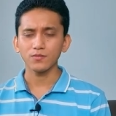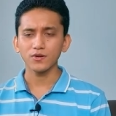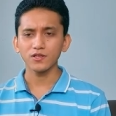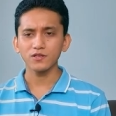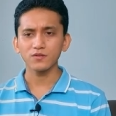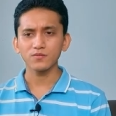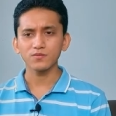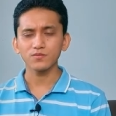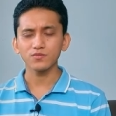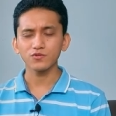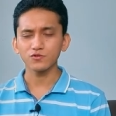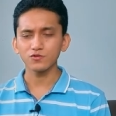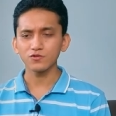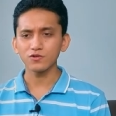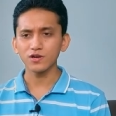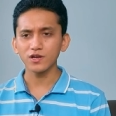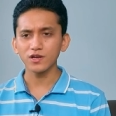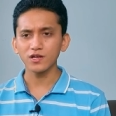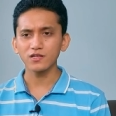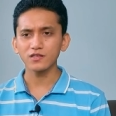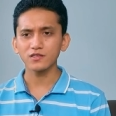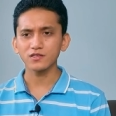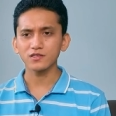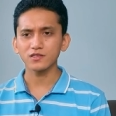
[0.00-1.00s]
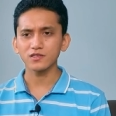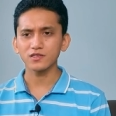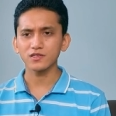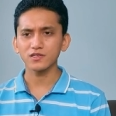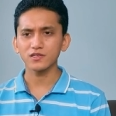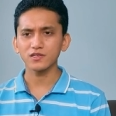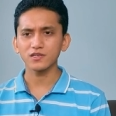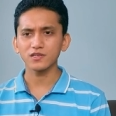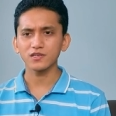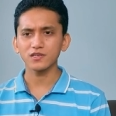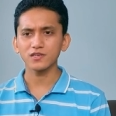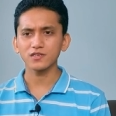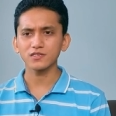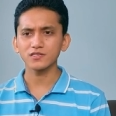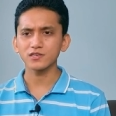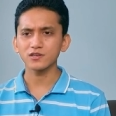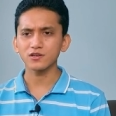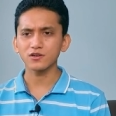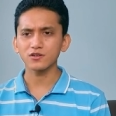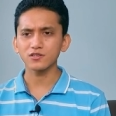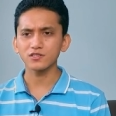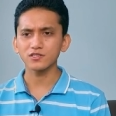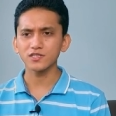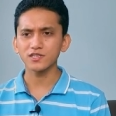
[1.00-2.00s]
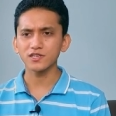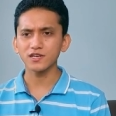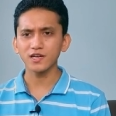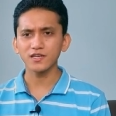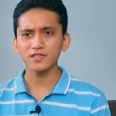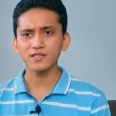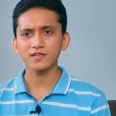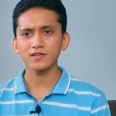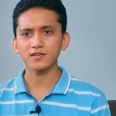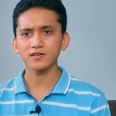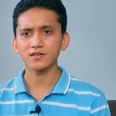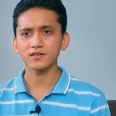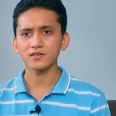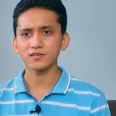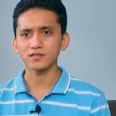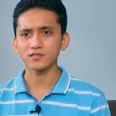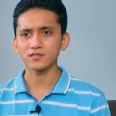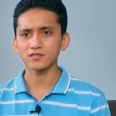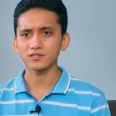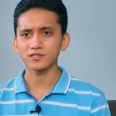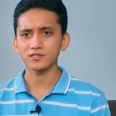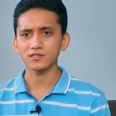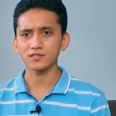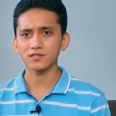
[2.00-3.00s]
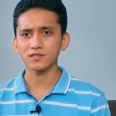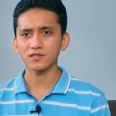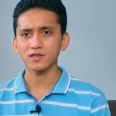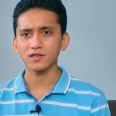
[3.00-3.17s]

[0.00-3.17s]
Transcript: But poor health is a congenital condition,